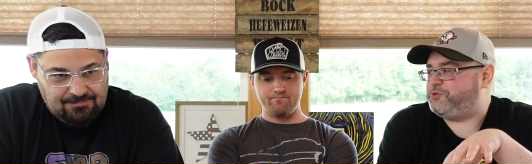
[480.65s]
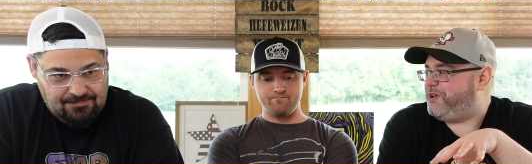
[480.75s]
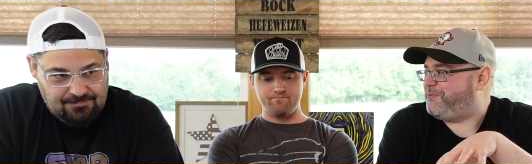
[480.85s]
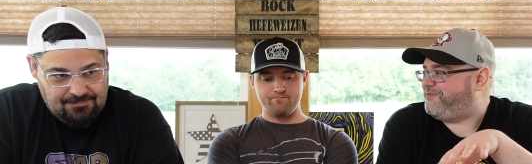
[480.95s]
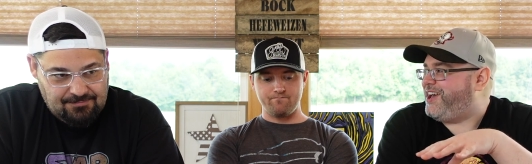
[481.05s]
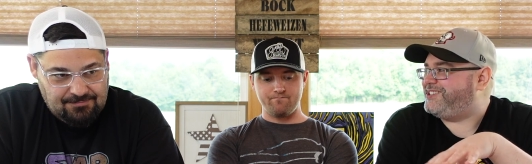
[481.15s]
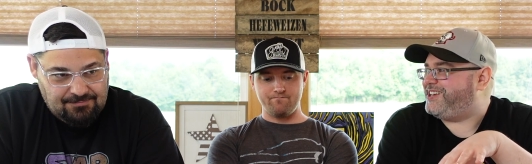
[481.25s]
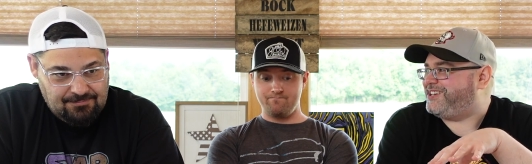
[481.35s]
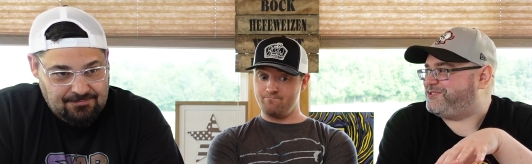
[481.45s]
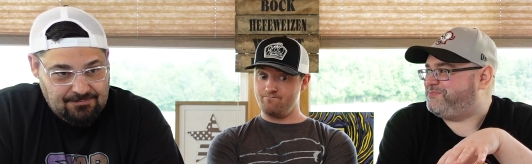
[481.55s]
Speaker 1: was made with
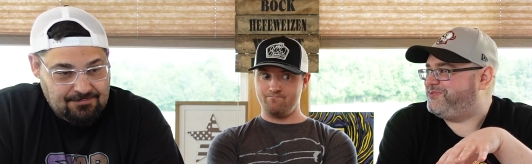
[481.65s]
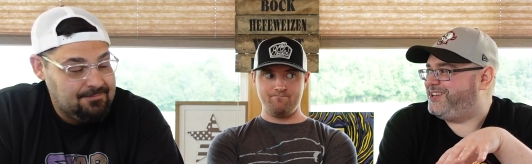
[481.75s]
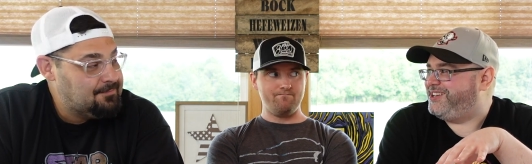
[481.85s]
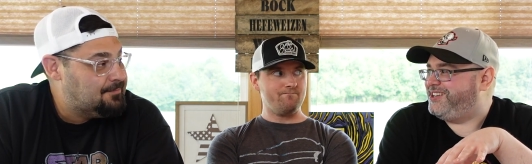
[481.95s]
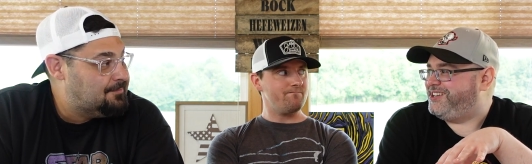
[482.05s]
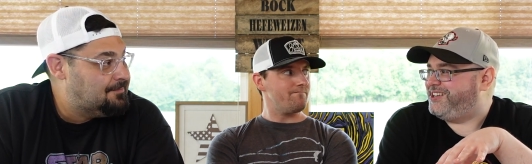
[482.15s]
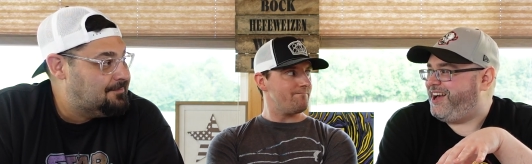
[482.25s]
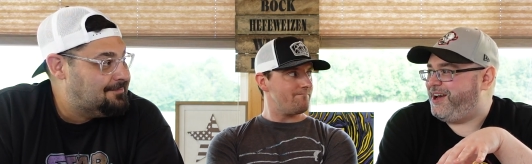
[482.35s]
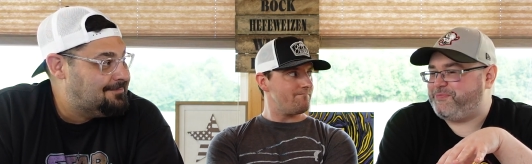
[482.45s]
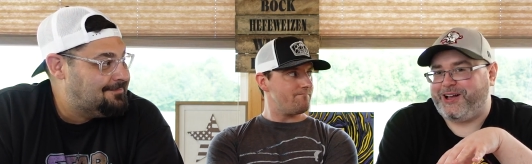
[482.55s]
Phantasm,
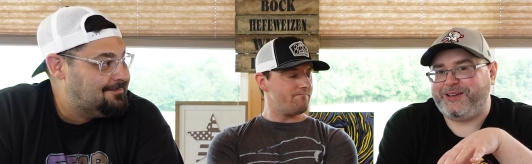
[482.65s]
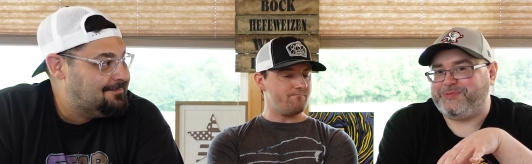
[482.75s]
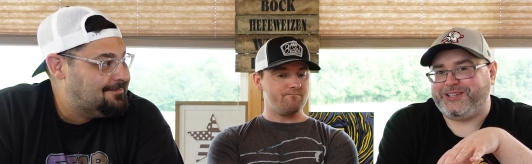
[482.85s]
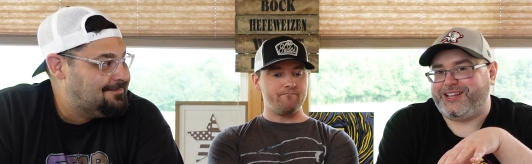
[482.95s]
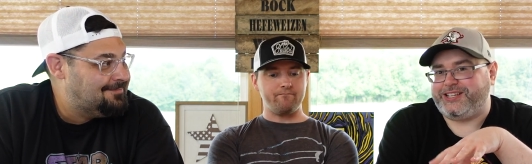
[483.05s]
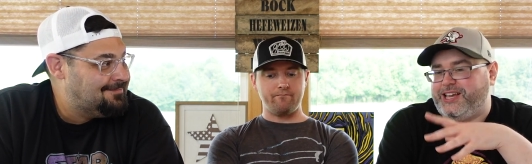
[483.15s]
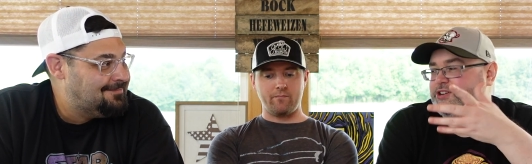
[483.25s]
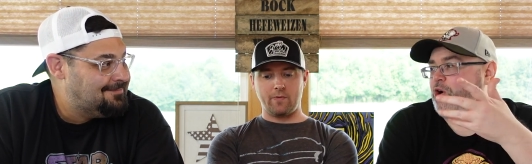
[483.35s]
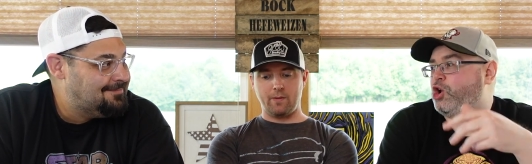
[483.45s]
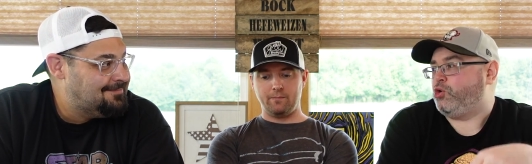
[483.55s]
I'd probably be like, yeah,
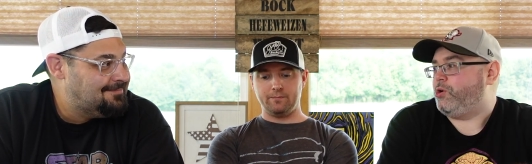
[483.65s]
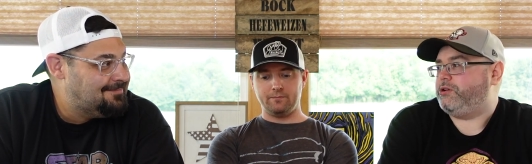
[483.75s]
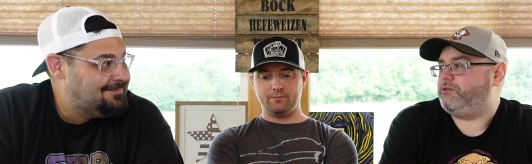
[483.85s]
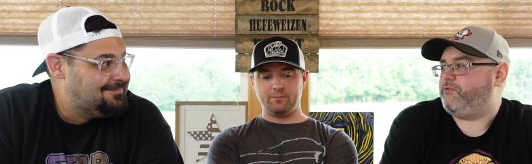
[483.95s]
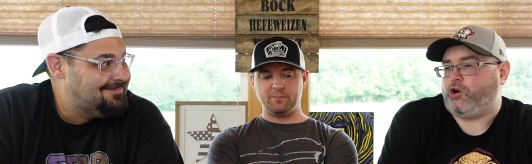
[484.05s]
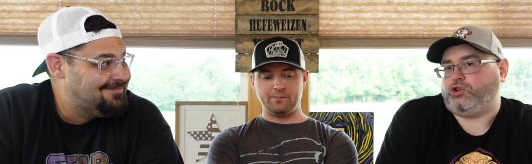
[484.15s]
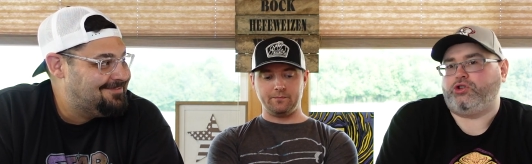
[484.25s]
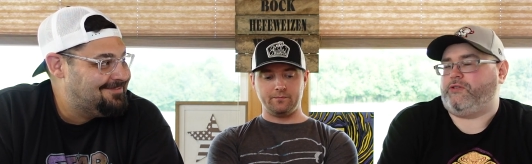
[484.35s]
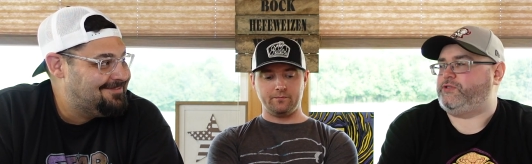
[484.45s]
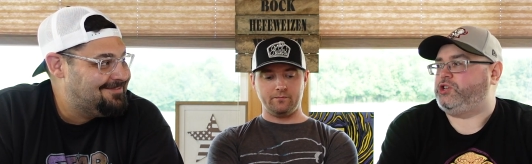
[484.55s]
no, I knew it. Fuck,
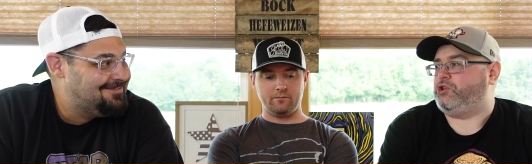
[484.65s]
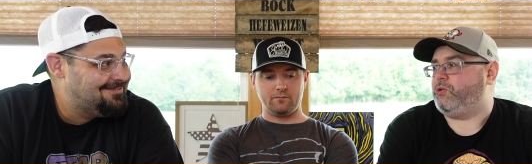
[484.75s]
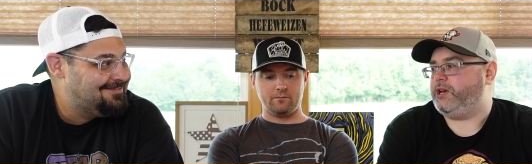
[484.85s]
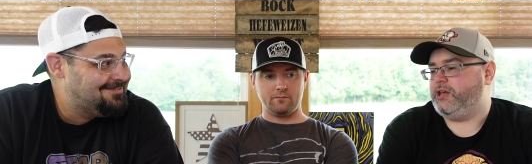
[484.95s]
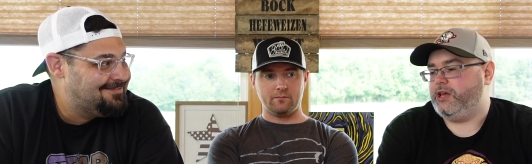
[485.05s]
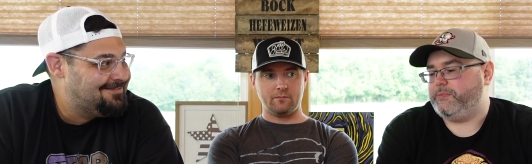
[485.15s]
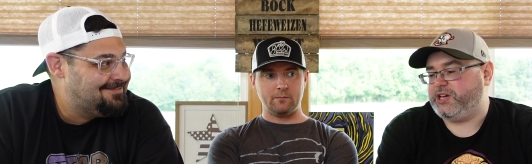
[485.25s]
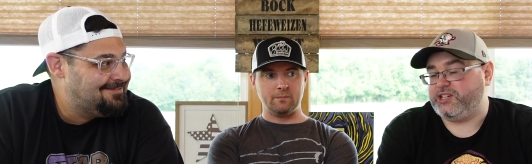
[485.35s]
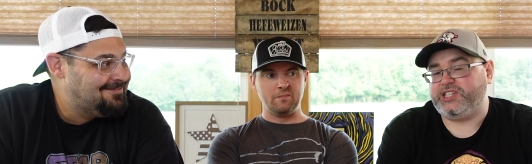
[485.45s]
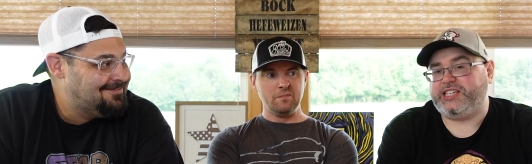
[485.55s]
definitely knew it,
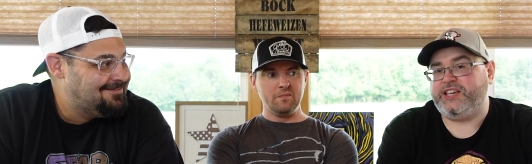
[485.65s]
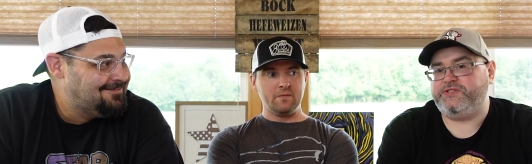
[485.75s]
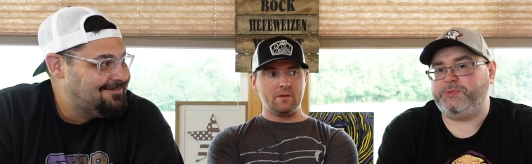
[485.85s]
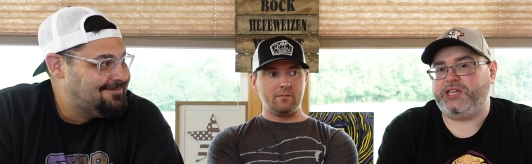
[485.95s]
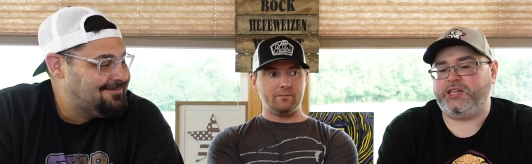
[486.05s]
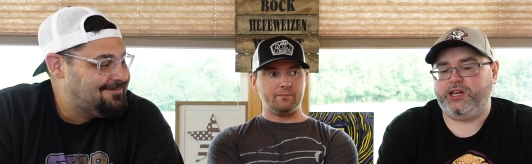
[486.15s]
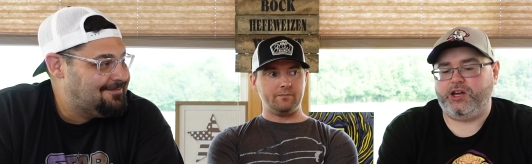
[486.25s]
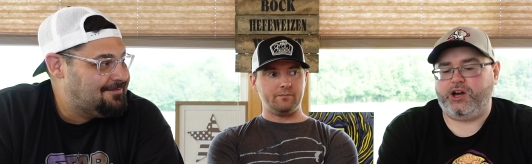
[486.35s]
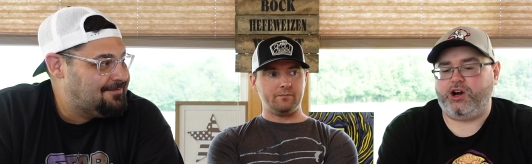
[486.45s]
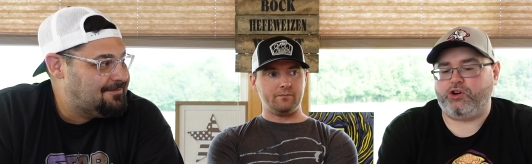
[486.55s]
because it gives me
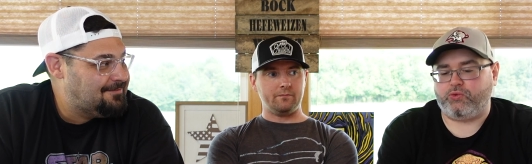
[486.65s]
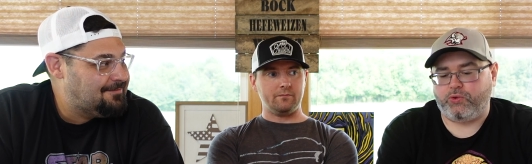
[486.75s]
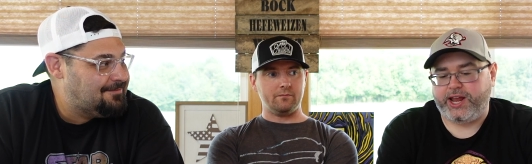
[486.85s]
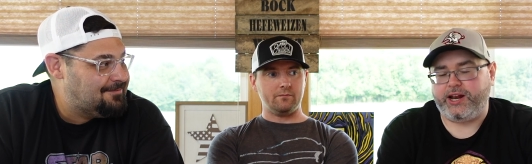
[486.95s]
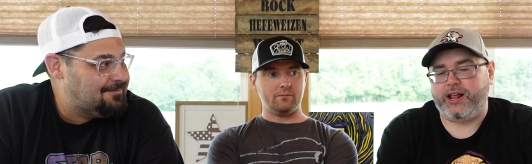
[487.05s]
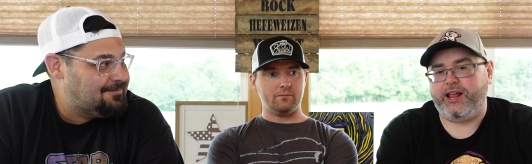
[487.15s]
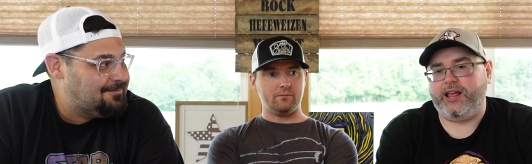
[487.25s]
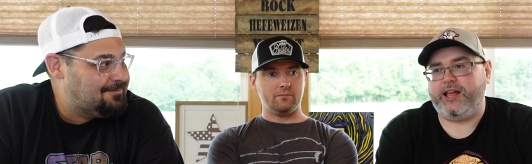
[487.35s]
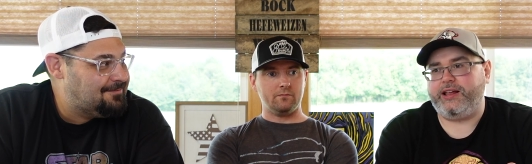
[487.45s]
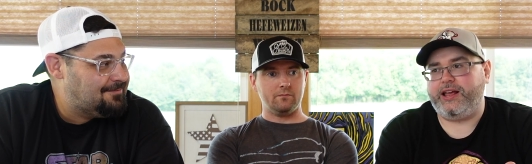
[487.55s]
a great,
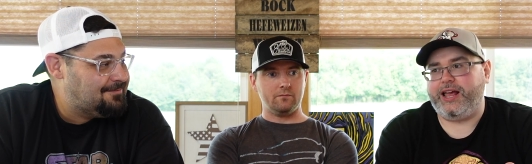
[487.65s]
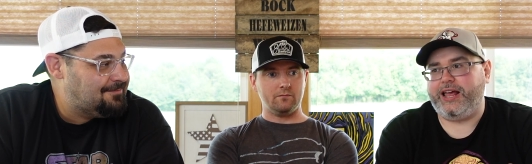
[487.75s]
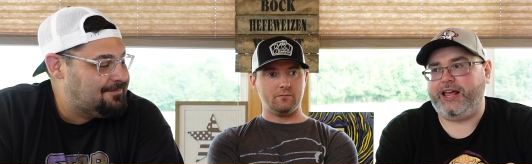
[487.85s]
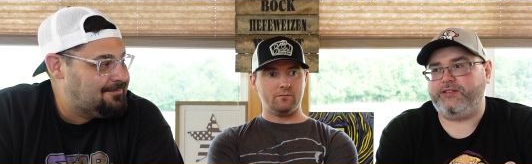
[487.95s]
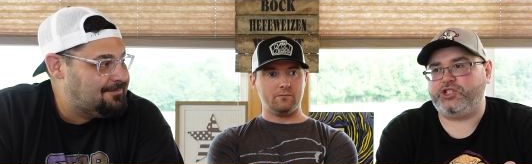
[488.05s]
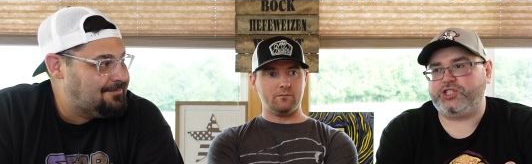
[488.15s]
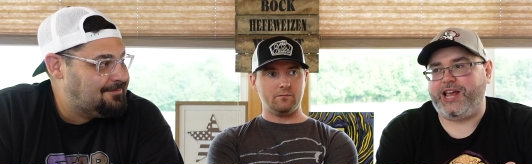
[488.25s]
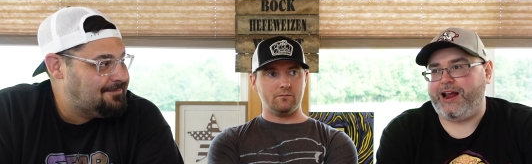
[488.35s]
just